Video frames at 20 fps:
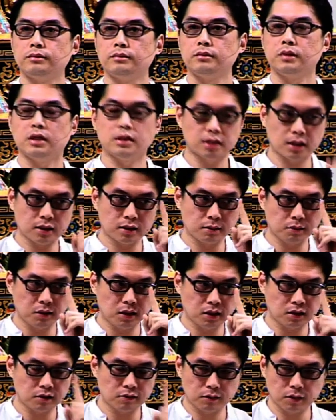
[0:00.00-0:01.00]
It's not something
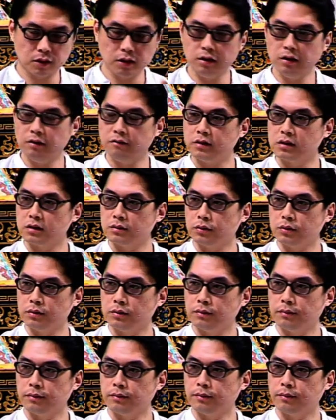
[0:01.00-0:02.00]
that's clearly visible.
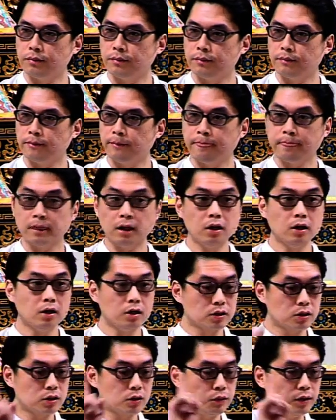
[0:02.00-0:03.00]

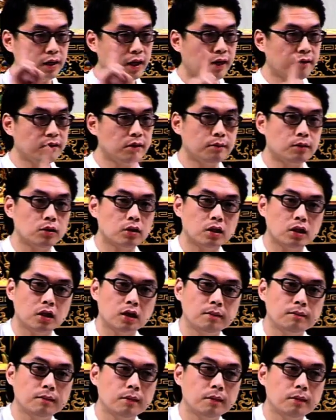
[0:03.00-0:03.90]
So we have the book club,